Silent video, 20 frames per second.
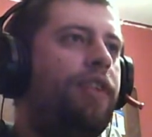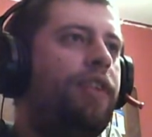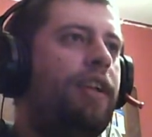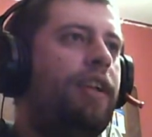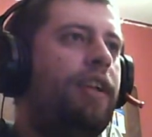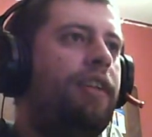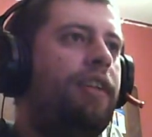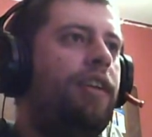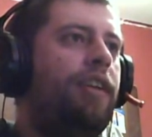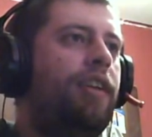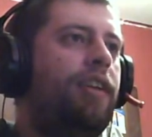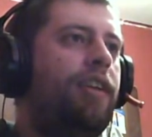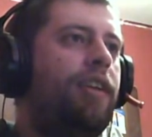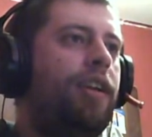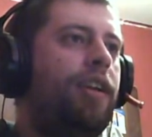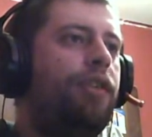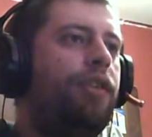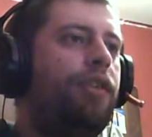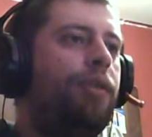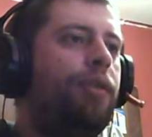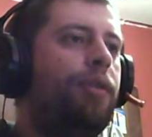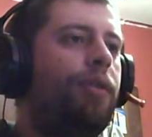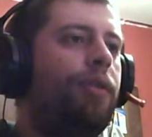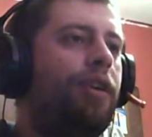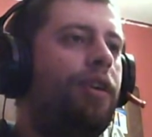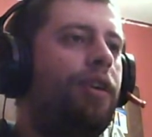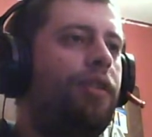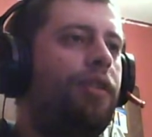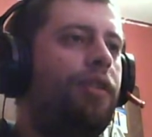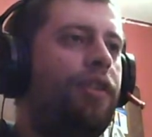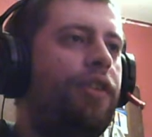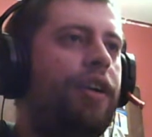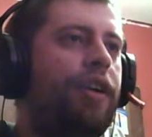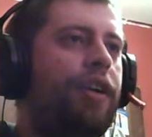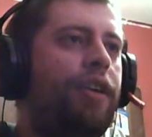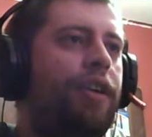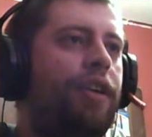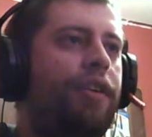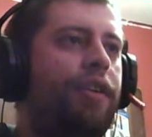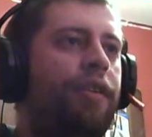just the little details in the walls
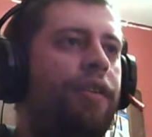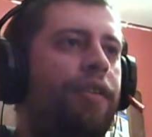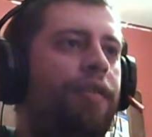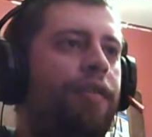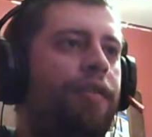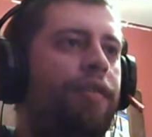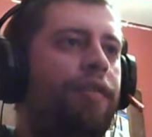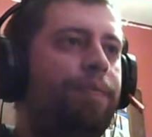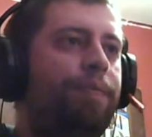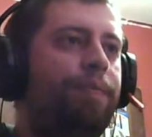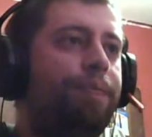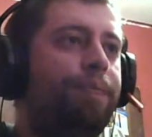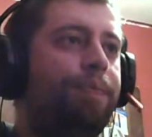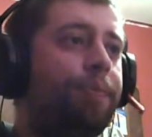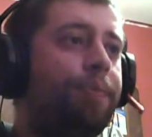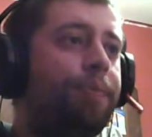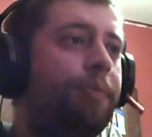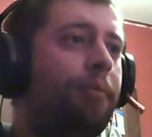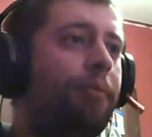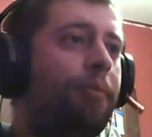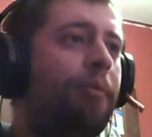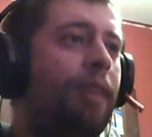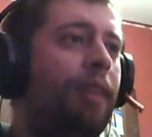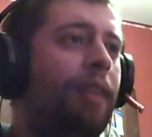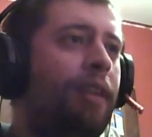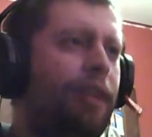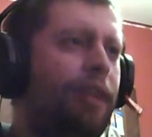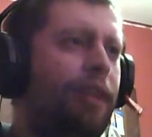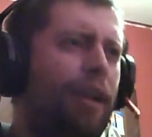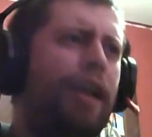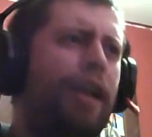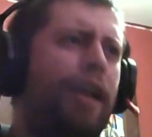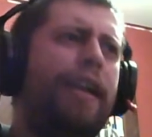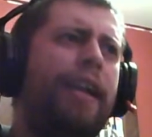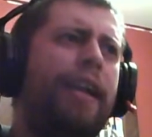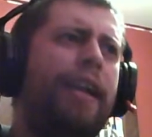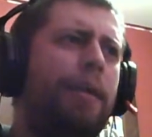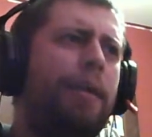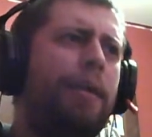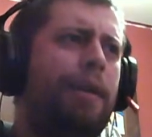there to the
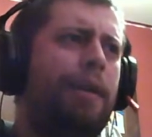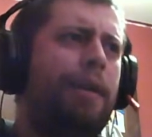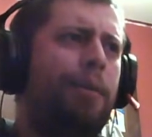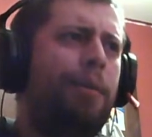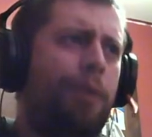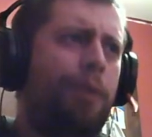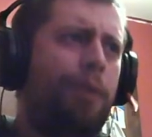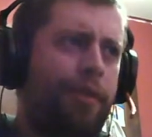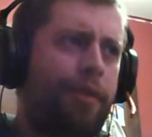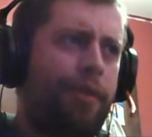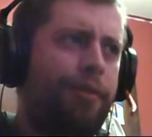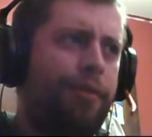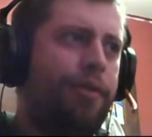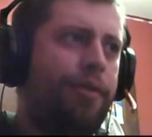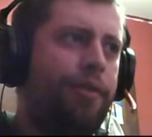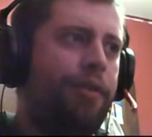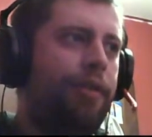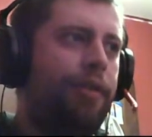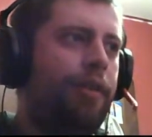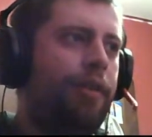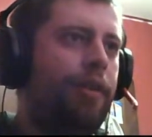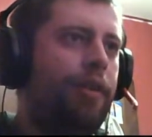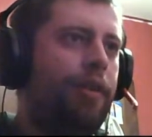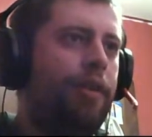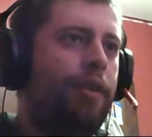lighting. Would be the worst.